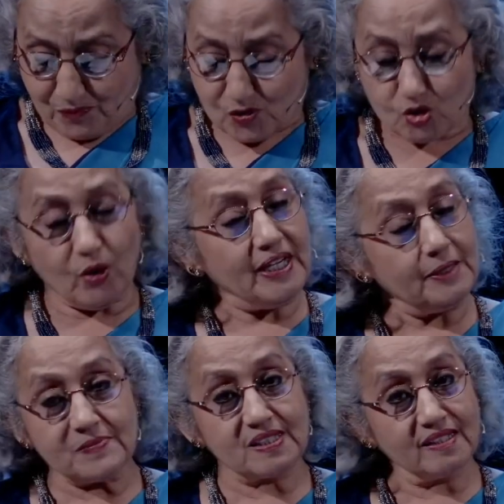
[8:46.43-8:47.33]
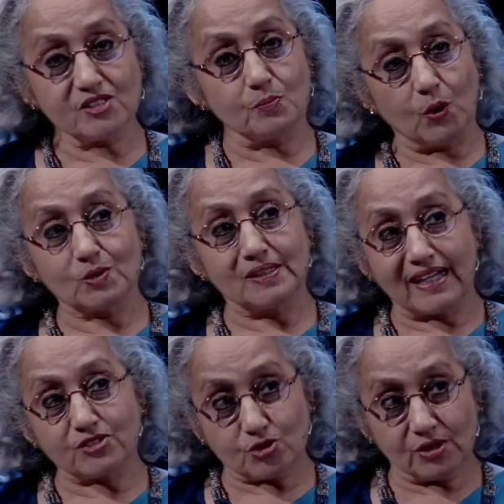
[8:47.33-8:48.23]
So ahimsa is both
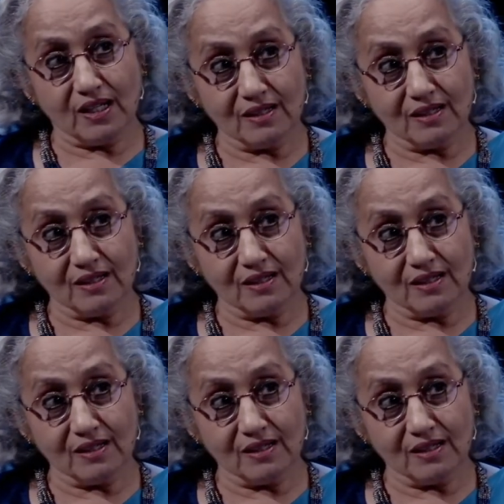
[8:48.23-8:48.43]
natural